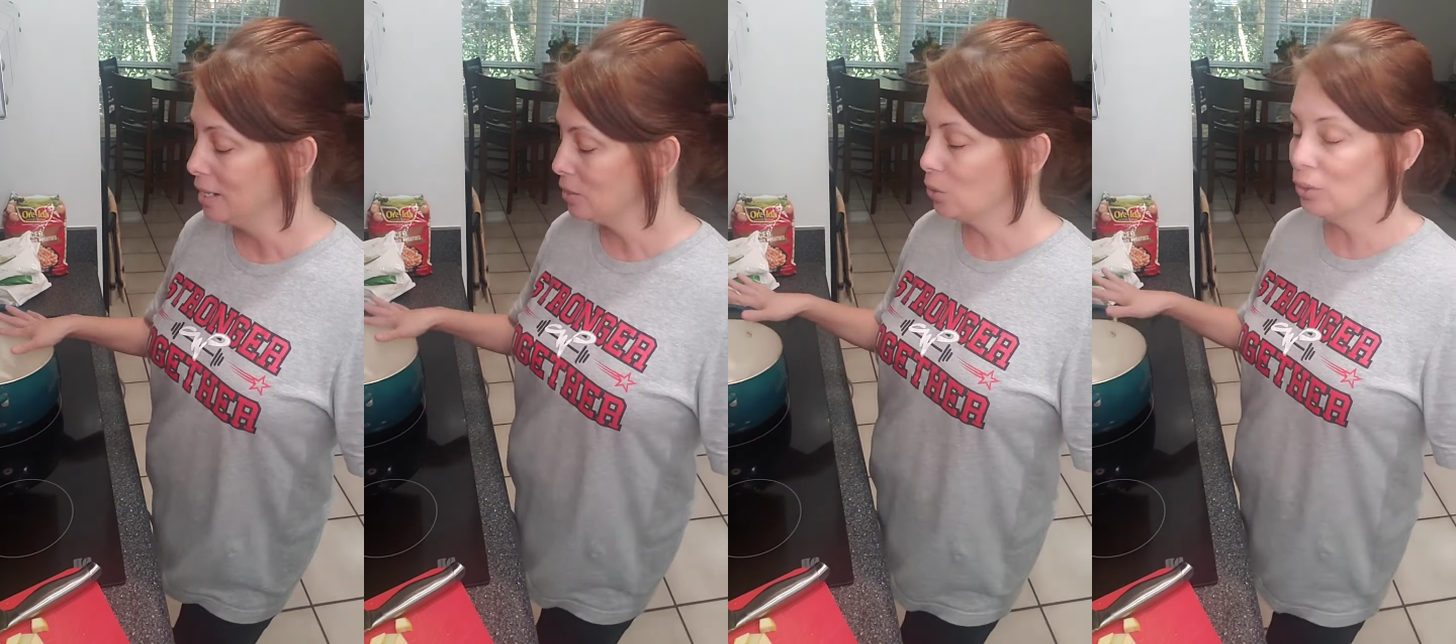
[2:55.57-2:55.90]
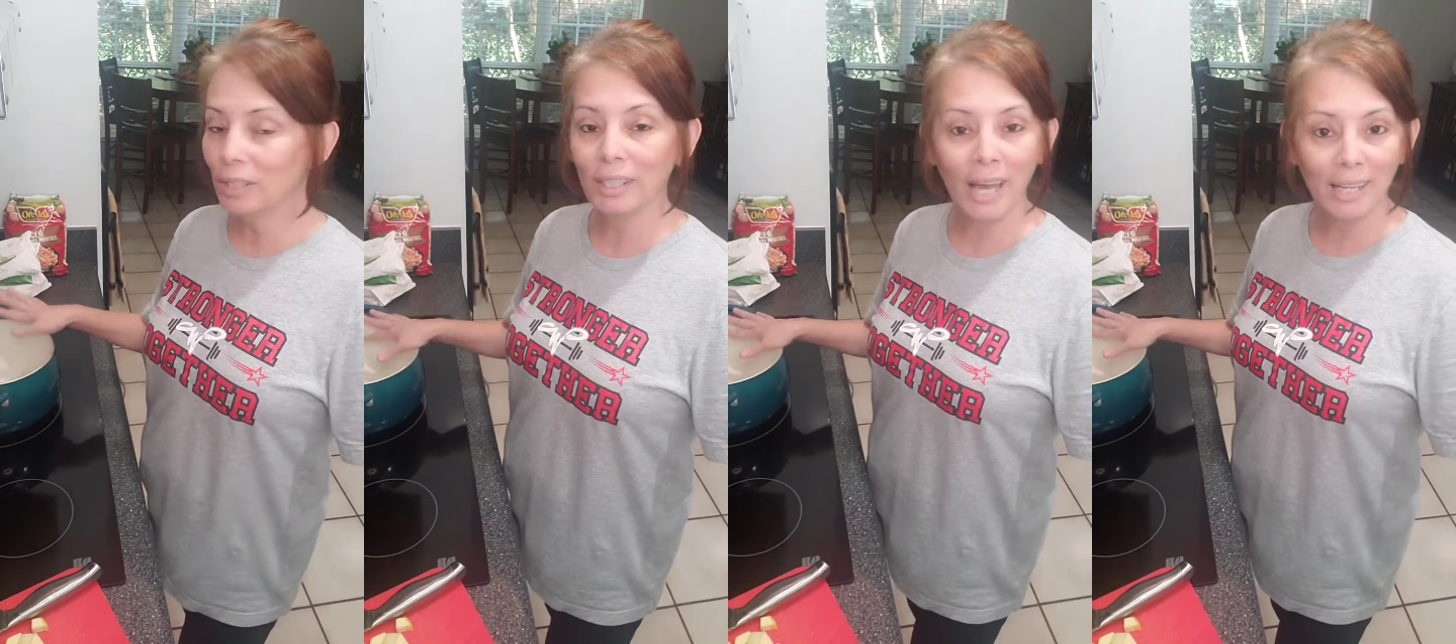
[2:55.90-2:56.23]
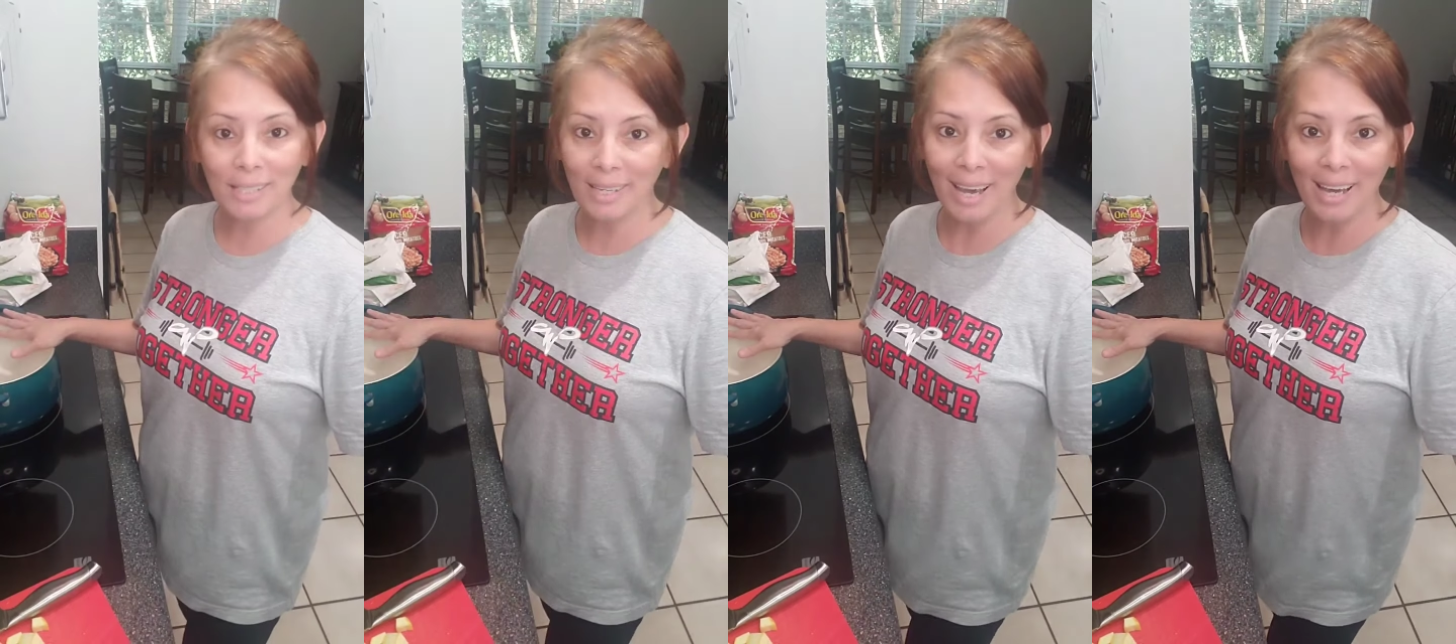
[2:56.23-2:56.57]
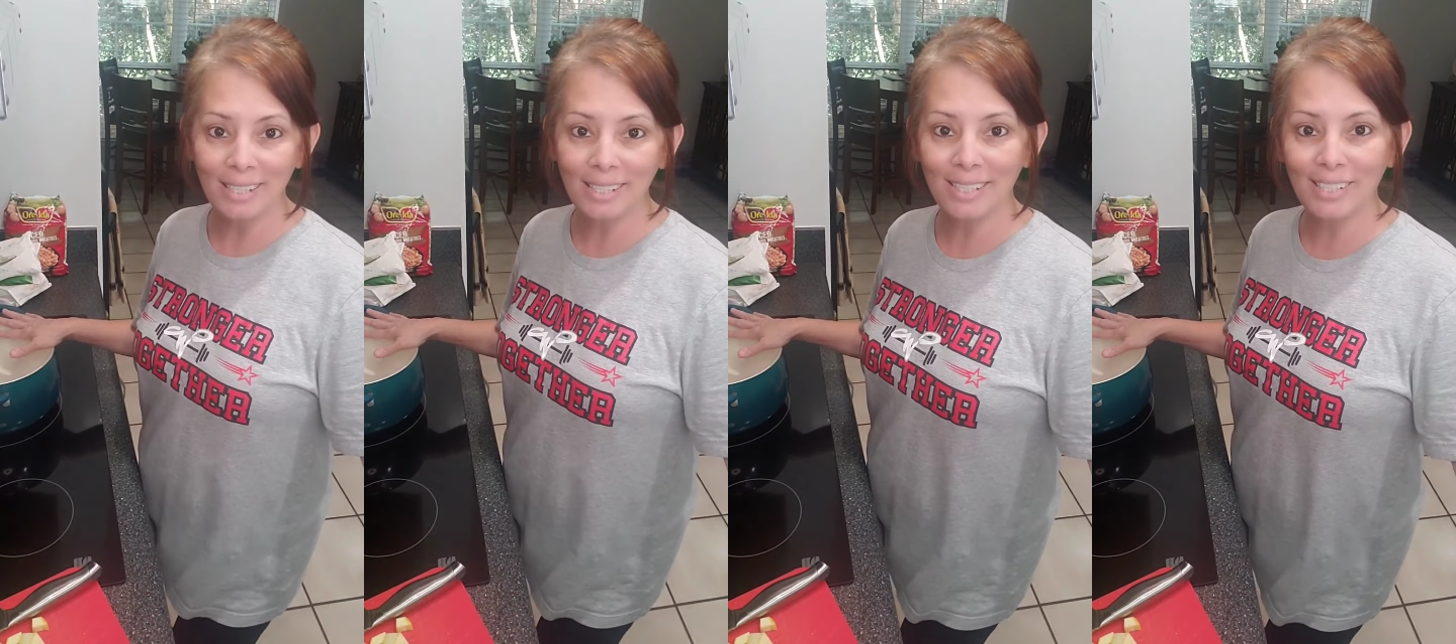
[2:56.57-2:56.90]
So let's
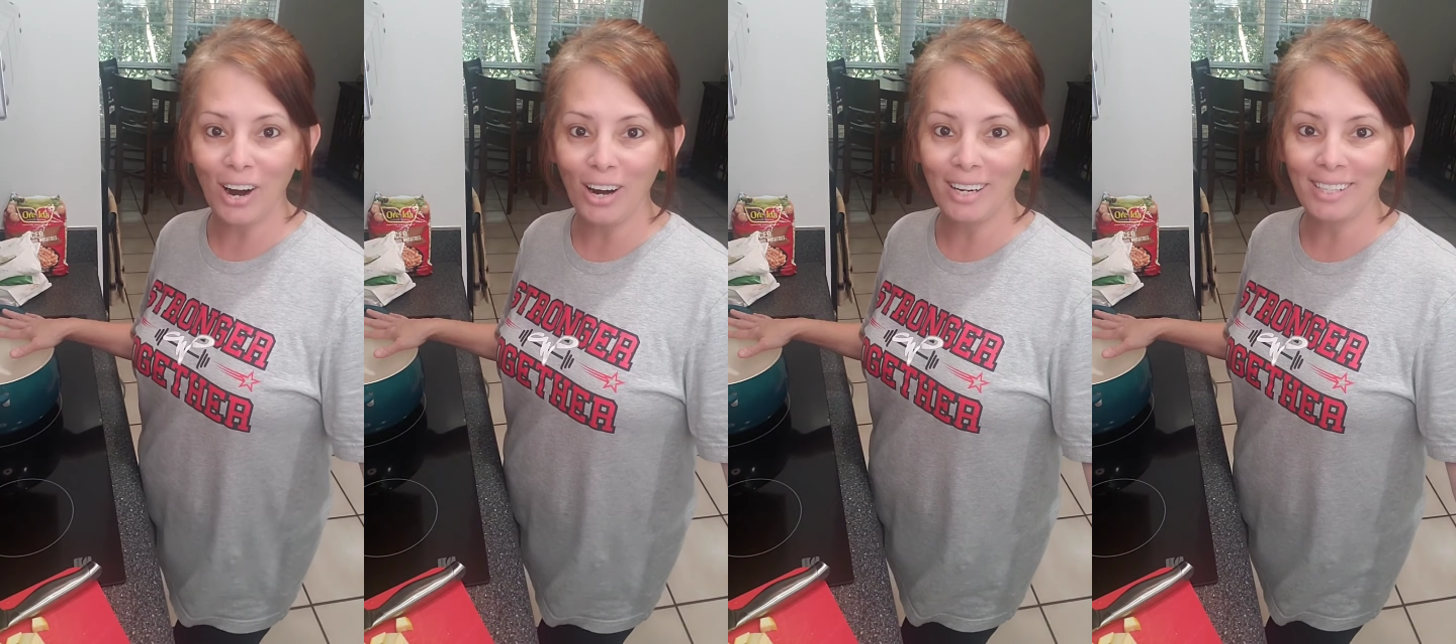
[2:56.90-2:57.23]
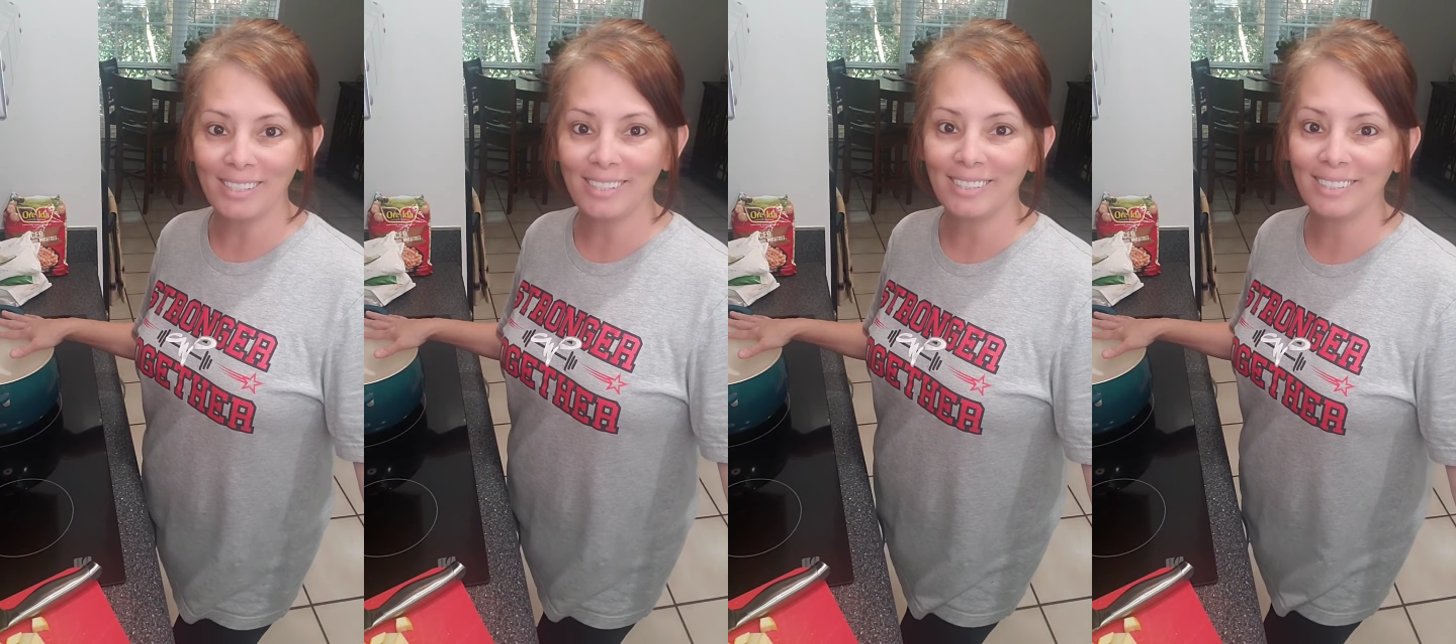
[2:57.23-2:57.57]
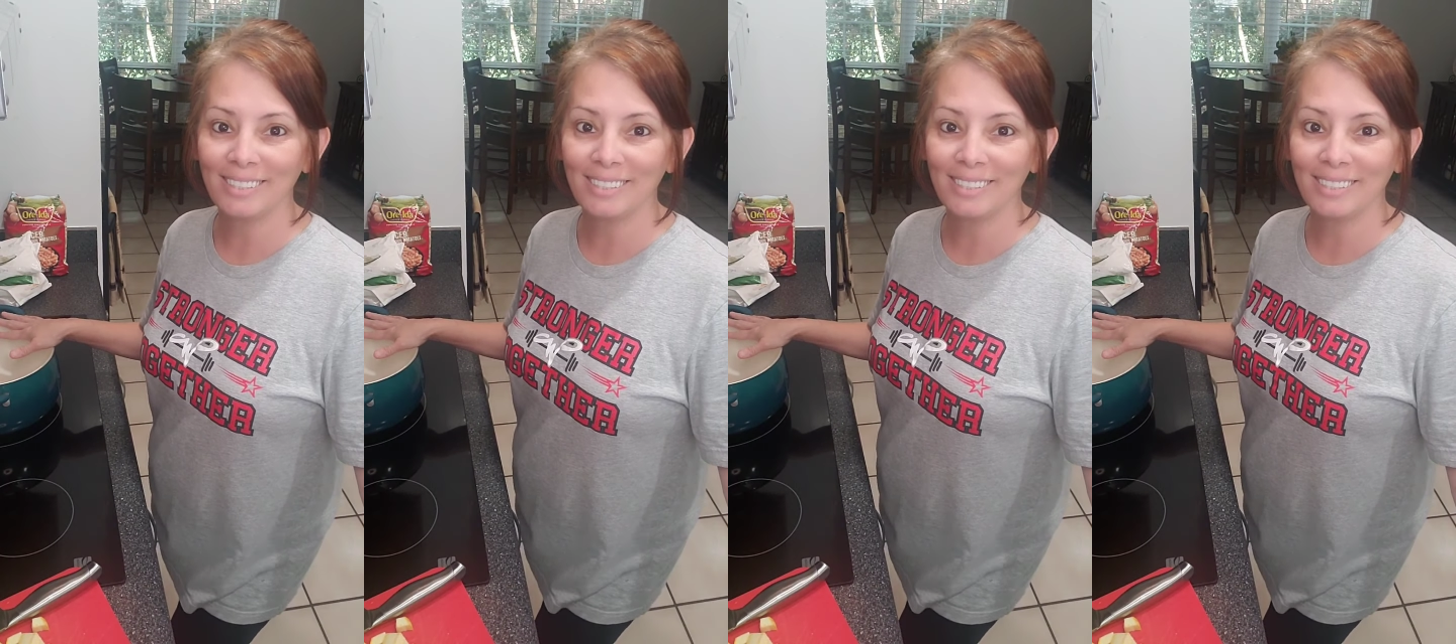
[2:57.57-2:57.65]
get started.